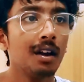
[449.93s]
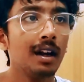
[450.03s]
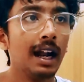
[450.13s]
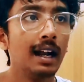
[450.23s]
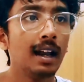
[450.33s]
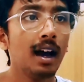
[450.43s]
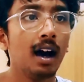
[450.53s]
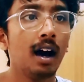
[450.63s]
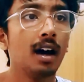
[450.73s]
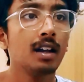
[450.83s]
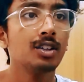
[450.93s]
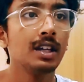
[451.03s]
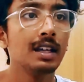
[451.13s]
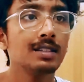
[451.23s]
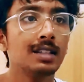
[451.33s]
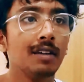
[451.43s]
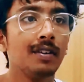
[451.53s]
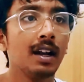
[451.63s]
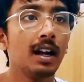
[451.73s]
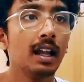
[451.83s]
delta Rg is
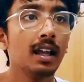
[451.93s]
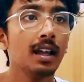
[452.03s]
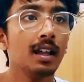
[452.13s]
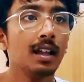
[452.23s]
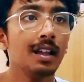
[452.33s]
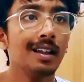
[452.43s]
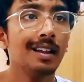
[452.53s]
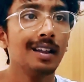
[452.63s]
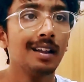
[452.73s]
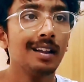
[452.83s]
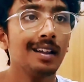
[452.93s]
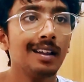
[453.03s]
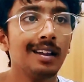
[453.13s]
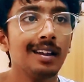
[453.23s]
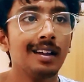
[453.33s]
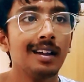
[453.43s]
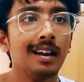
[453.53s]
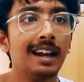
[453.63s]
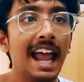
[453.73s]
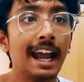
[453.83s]
definitely
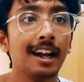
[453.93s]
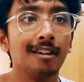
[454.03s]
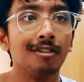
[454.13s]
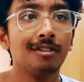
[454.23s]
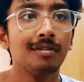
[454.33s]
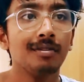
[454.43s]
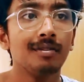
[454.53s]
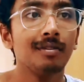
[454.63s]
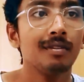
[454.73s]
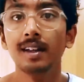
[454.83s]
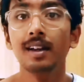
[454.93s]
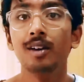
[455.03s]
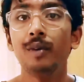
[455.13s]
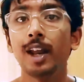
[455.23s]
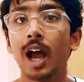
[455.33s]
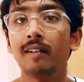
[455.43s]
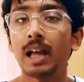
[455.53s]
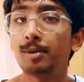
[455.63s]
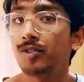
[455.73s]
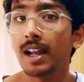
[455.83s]
negative. When you
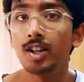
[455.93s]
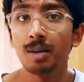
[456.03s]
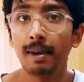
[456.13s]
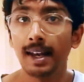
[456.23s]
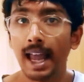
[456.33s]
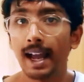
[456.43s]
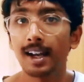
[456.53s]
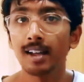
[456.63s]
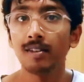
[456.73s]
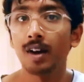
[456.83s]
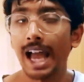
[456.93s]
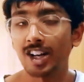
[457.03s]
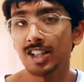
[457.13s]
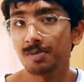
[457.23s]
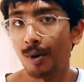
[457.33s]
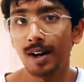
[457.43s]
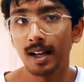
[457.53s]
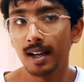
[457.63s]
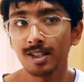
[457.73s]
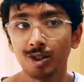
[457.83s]
have Gibbs free energy being negative, your reaction is
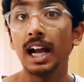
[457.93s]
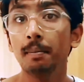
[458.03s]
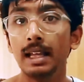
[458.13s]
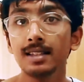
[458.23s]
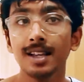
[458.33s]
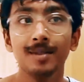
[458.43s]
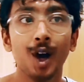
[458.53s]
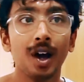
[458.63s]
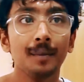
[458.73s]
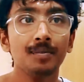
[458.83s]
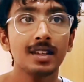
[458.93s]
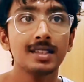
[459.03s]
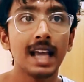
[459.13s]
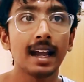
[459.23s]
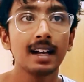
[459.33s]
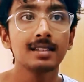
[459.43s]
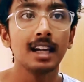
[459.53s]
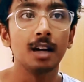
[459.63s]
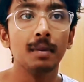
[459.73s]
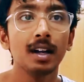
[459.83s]
spontaneous. That means your second
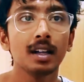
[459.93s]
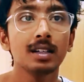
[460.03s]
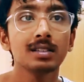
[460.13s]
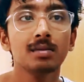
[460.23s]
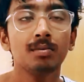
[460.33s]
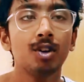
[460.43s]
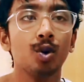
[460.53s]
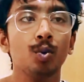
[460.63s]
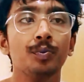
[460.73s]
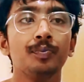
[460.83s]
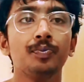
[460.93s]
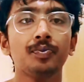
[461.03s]
statement is true.